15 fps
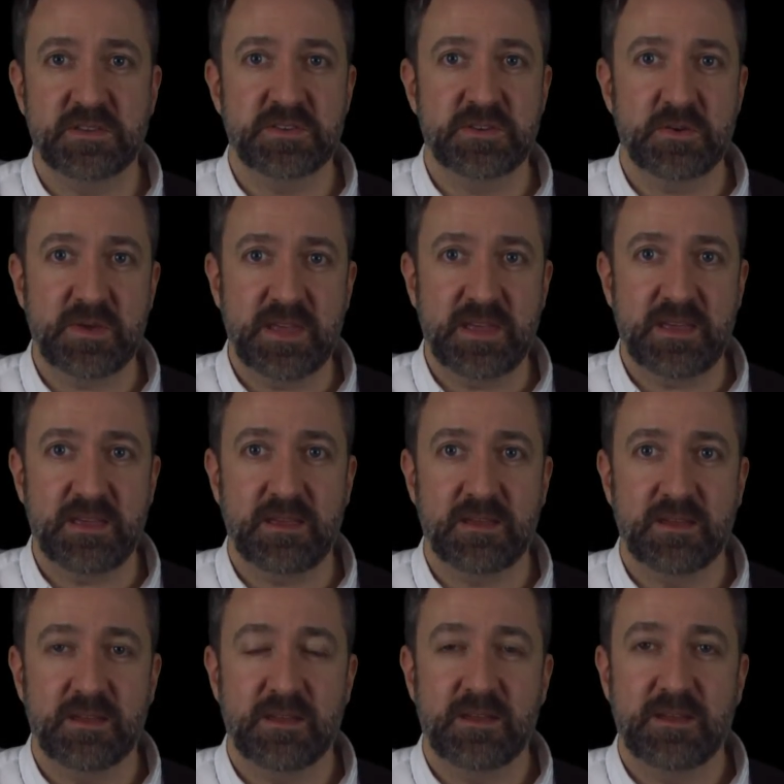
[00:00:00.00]
to
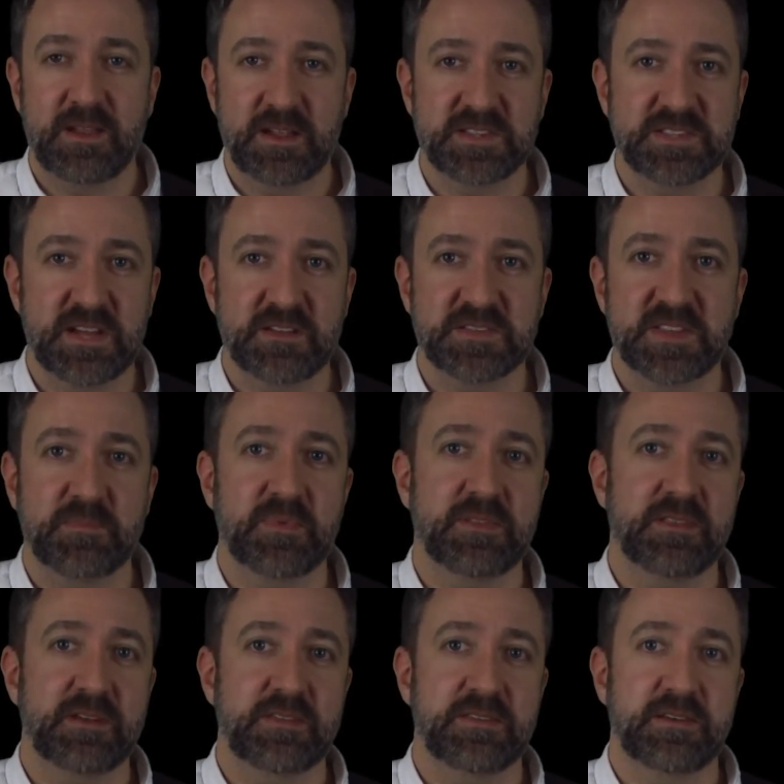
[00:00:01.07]
E. And it sounds
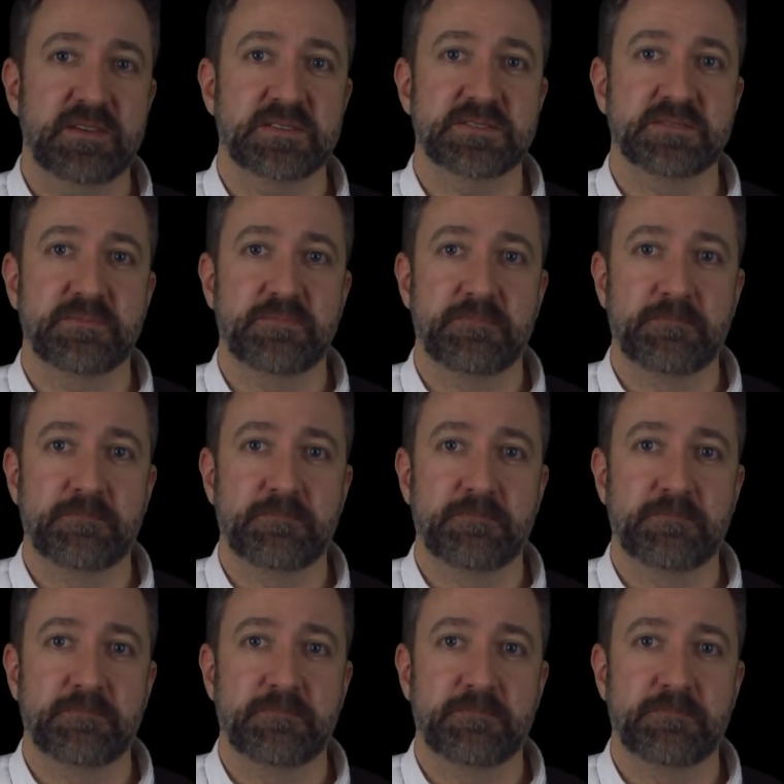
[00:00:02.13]
something like this.